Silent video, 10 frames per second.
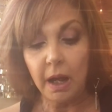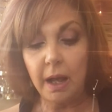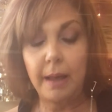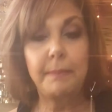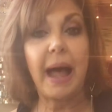
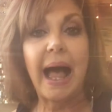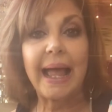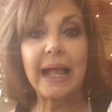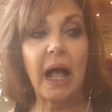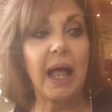
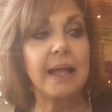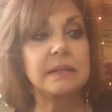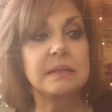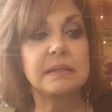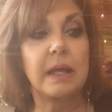I got
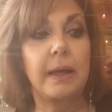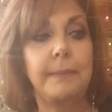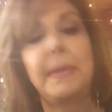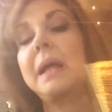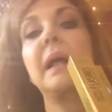
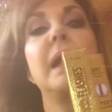some